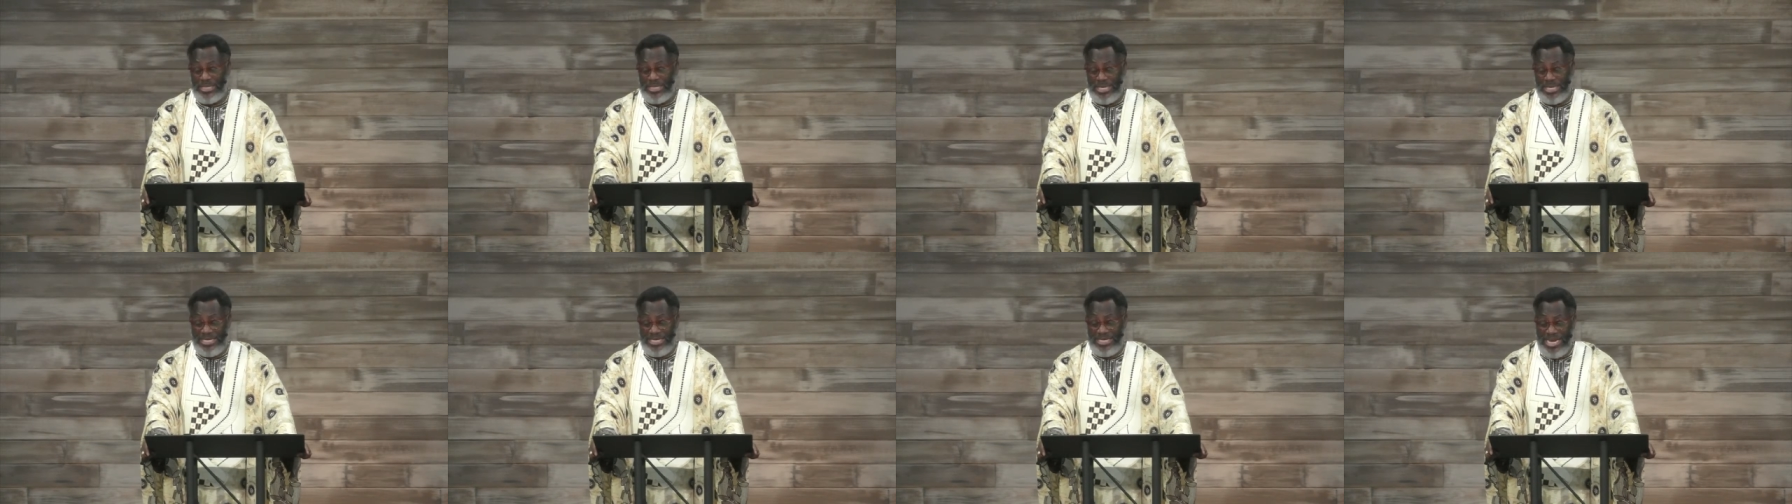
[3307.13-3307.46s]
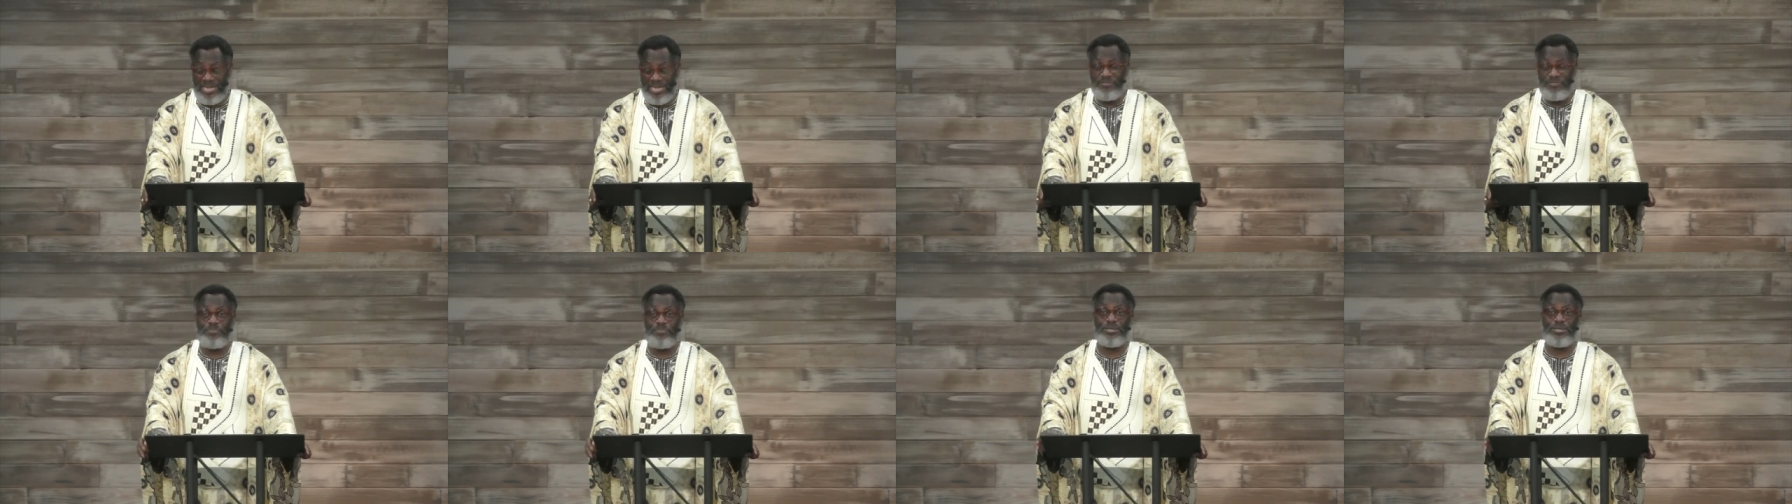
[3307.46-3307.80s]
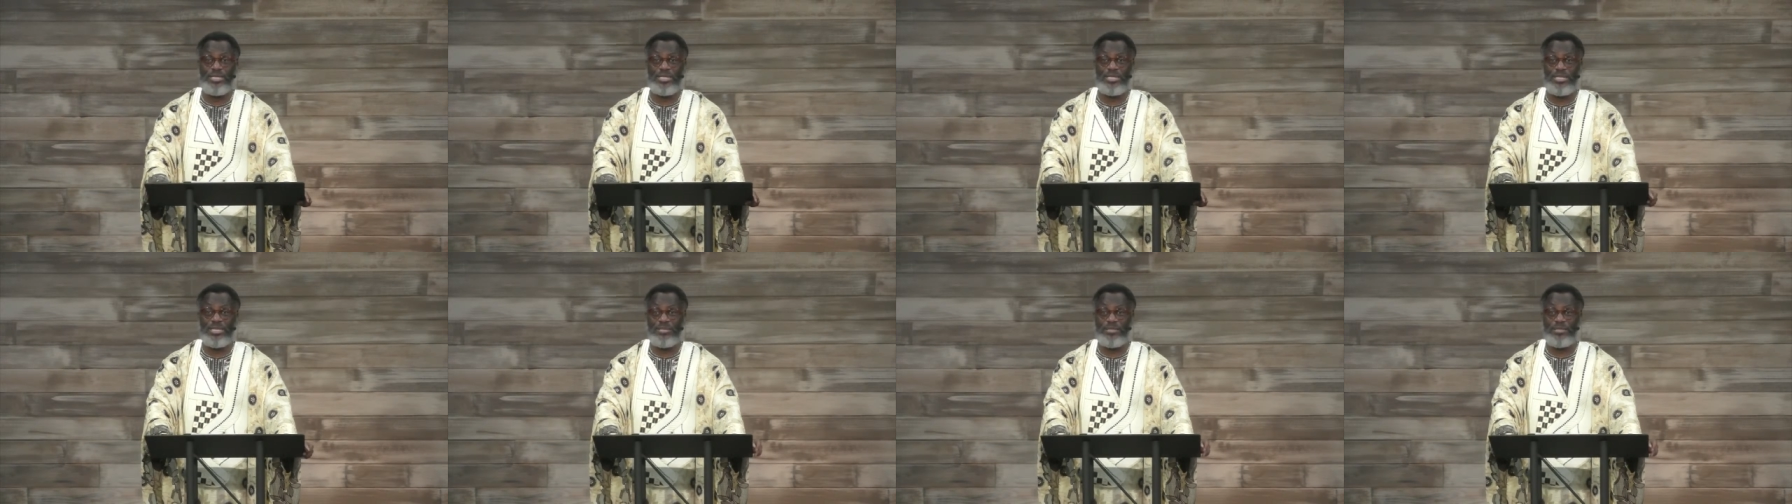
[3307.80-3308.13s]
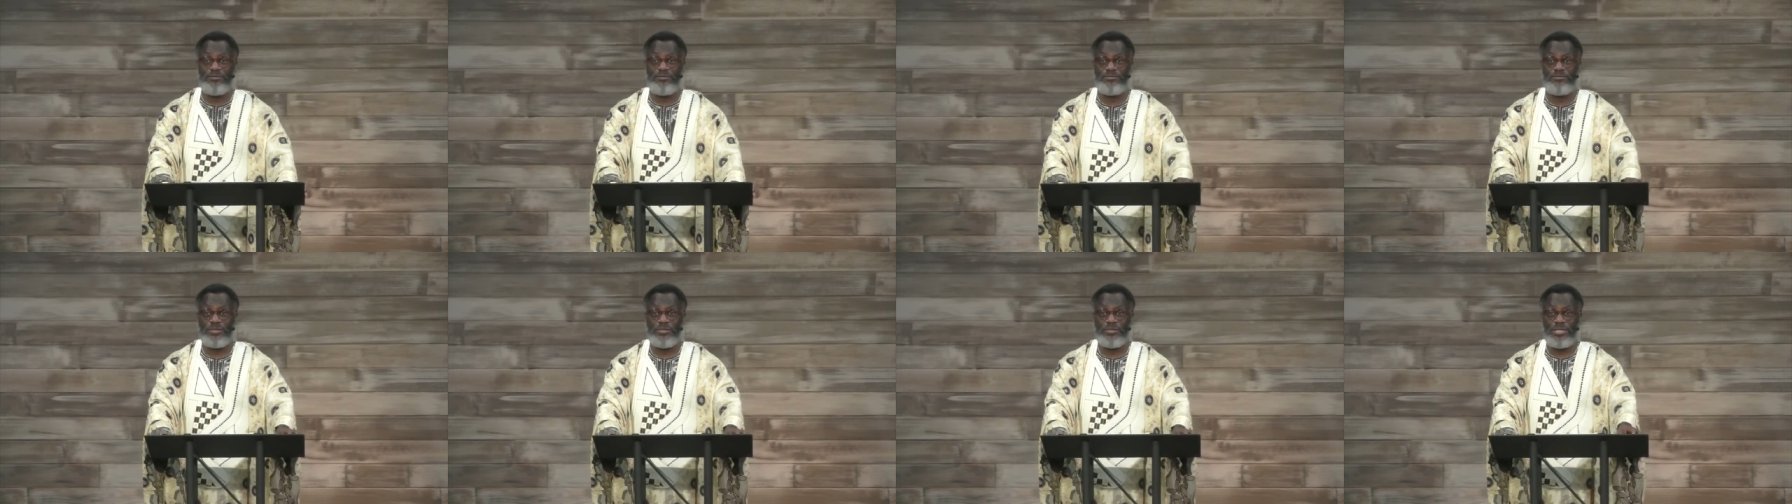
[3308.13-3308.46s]
and never
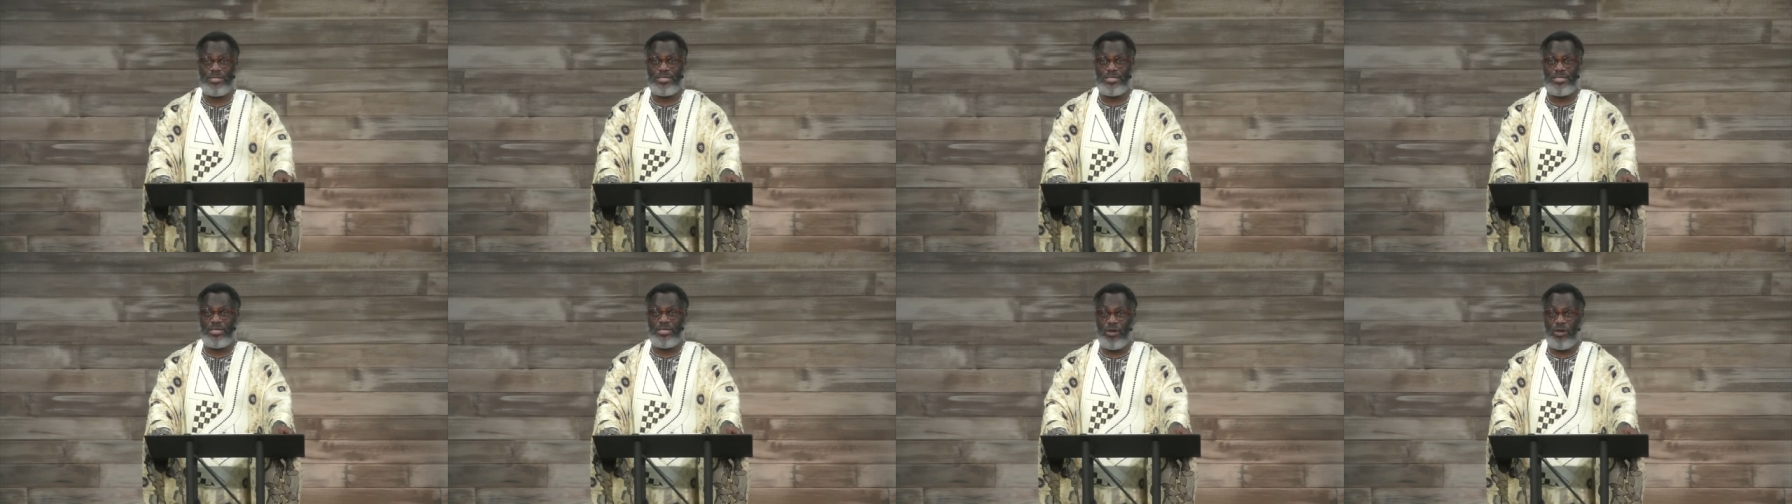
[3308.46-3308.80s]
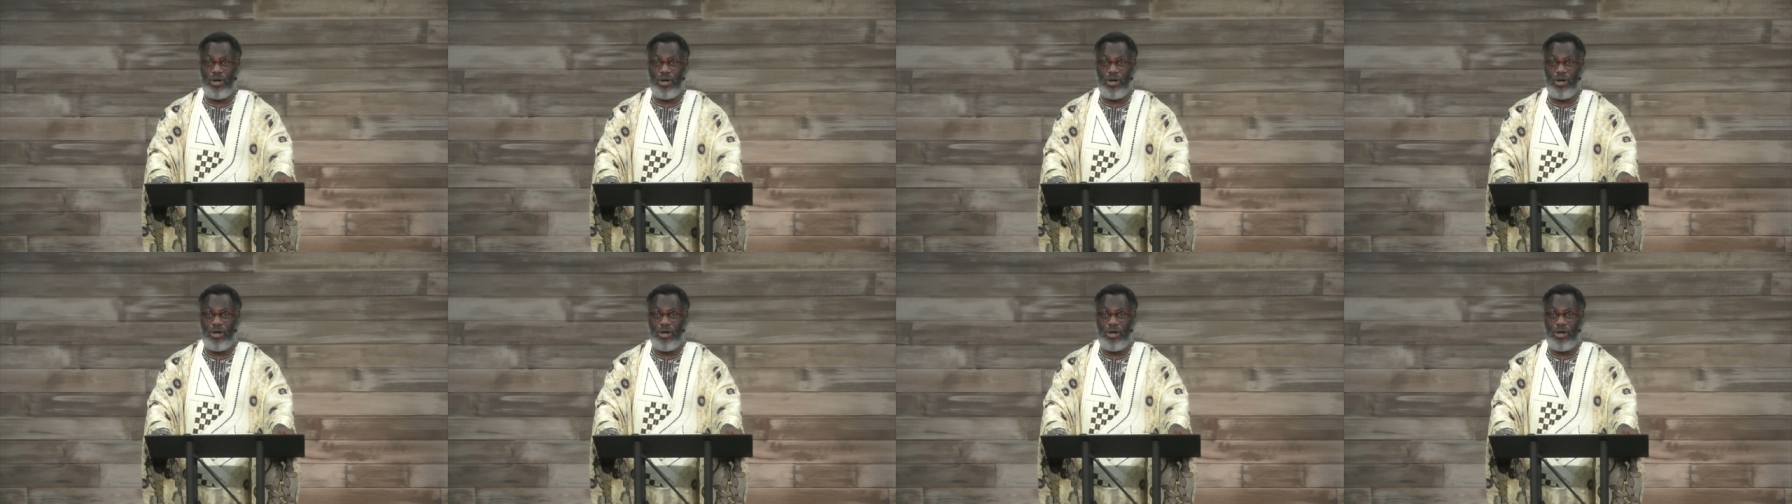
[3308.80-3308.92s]
believe that